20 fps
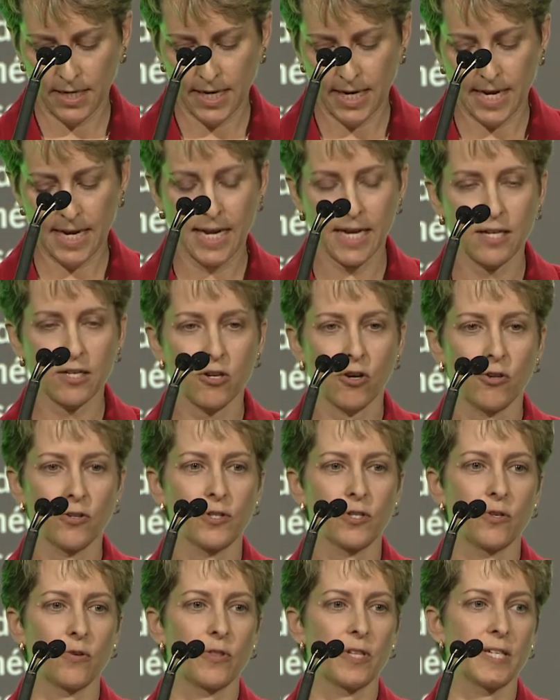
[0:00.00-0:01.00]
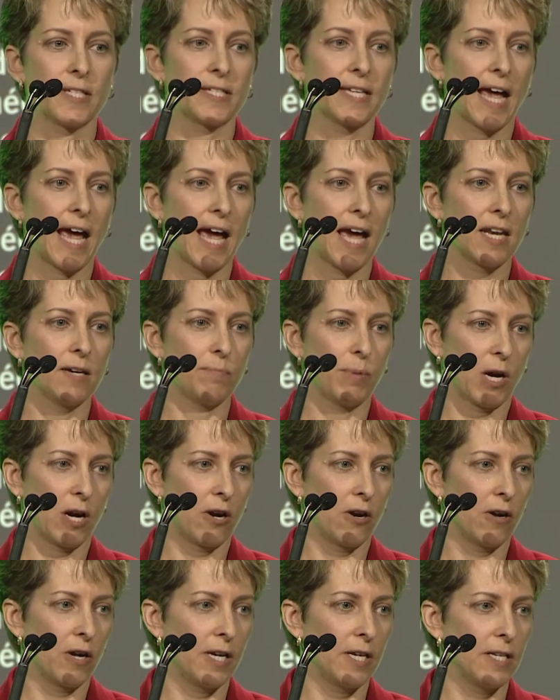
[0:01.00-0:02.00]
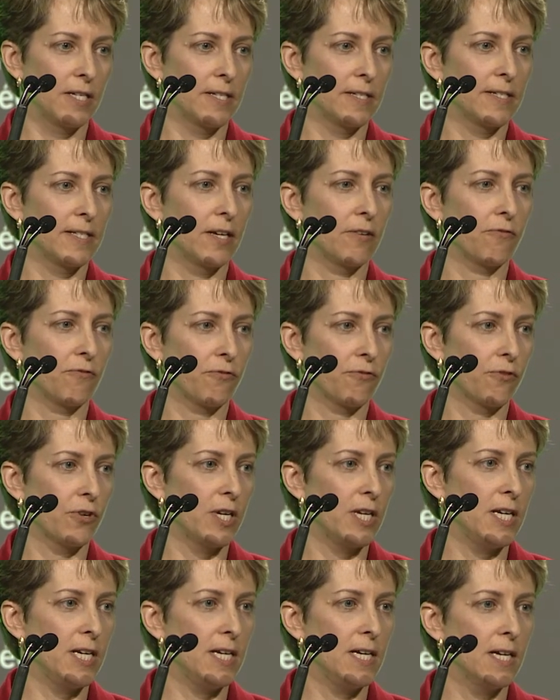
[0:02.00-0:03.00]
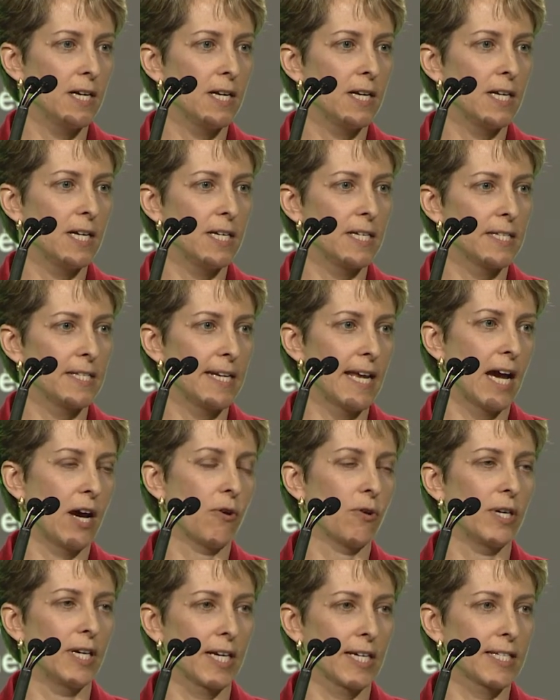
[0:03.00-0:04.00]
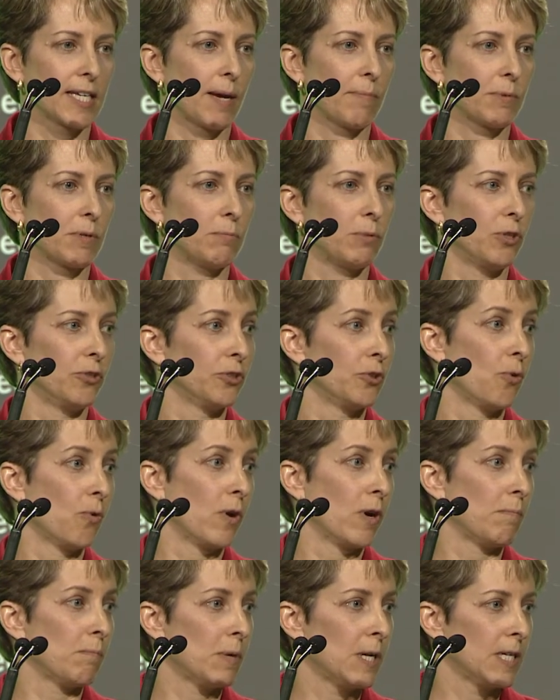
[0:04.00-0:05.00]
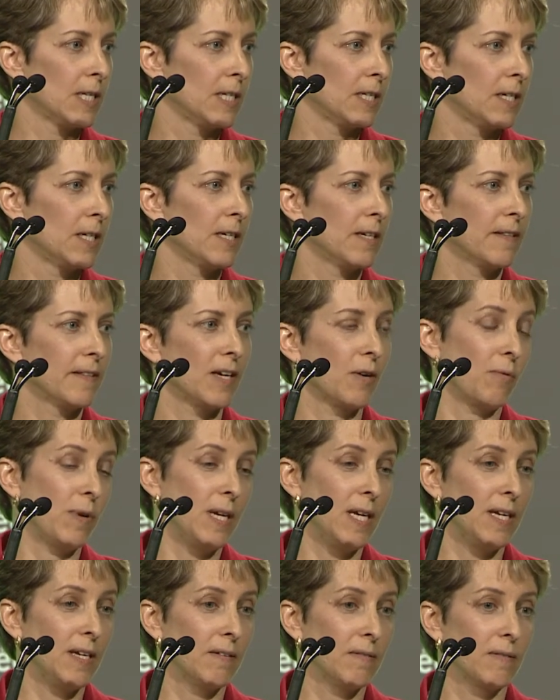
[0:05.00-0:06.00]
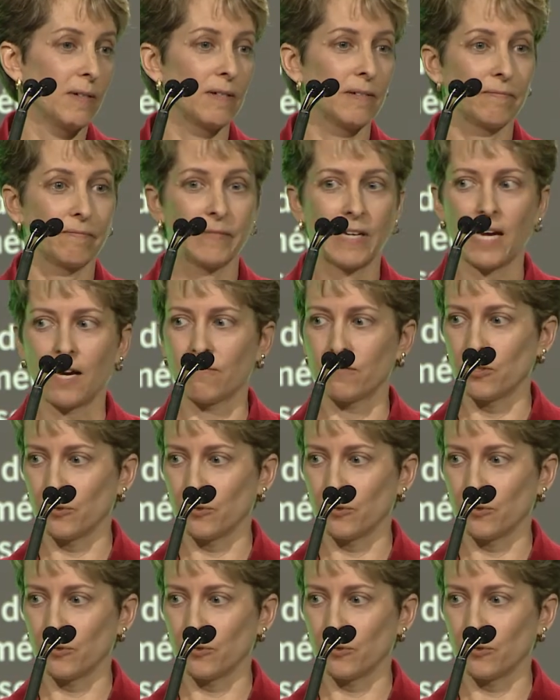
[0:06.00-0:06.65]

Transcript: And also the sad part is that free is now an acceptable norm that we have